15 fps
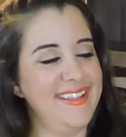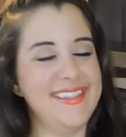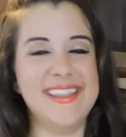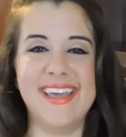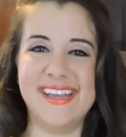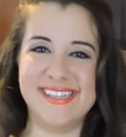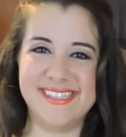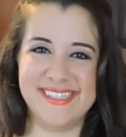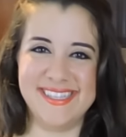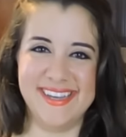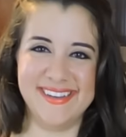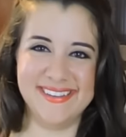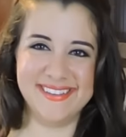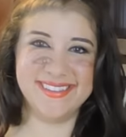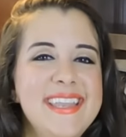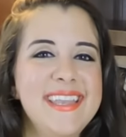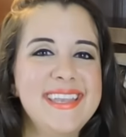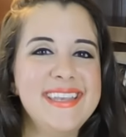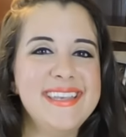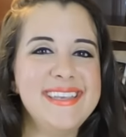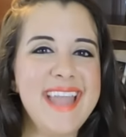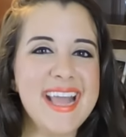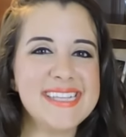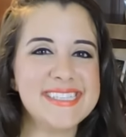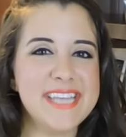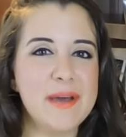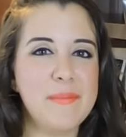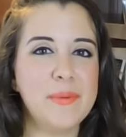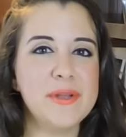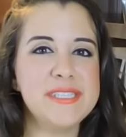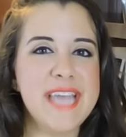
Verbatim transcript: Like so. Next up, we're